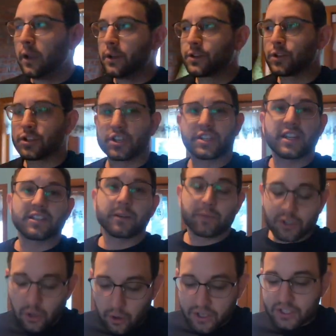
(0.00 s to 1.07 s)
So she says, I'm
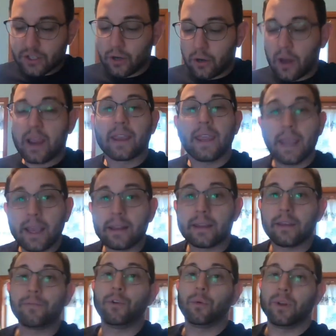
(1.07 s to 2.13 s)
sorry, sir, I can't
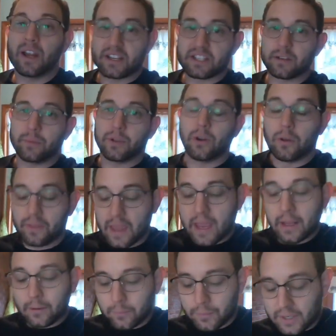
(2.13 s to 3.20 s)
give you an estimate on
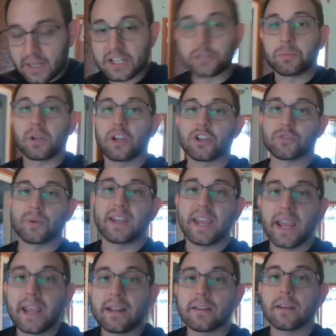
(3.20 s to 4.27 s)
that piece because we
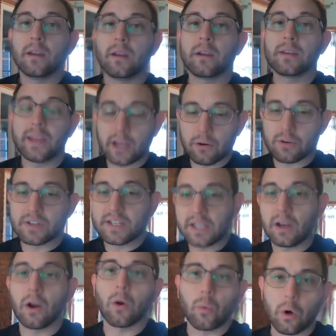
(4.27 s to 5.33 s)
can't
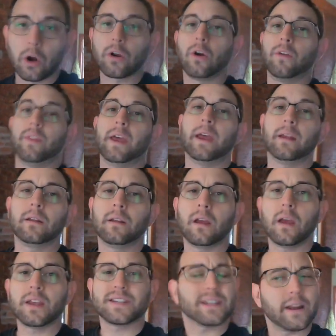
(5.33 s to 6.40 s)
guarantee our work on that.
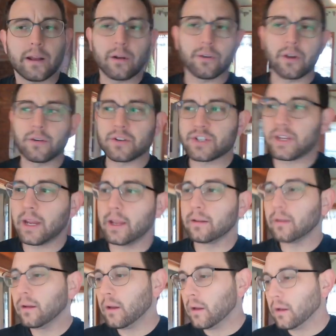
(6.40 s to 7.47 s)
I said, I don't understand.